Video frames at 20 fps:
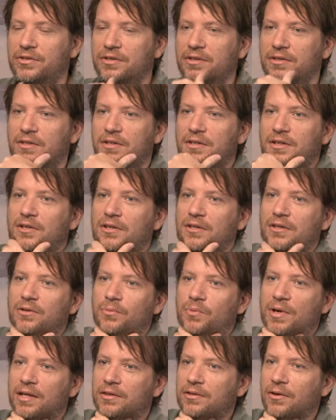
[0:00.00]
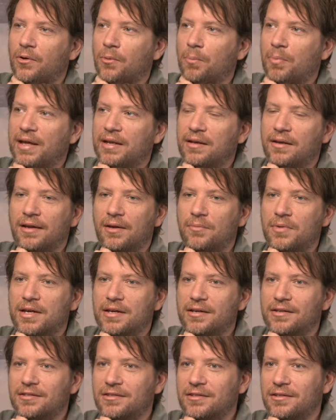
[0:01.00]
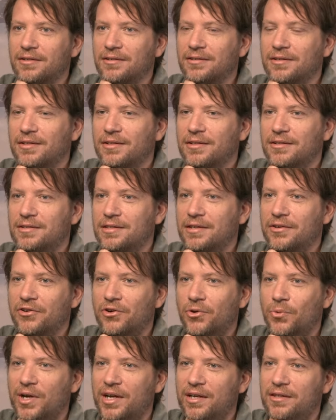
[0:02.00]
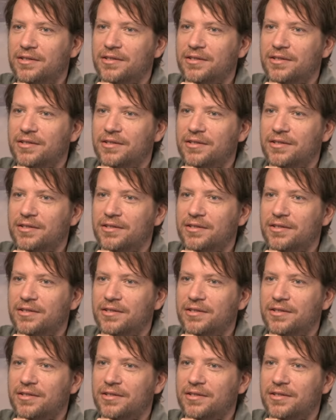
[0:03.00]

And we had the whole pandemic to tinker away at the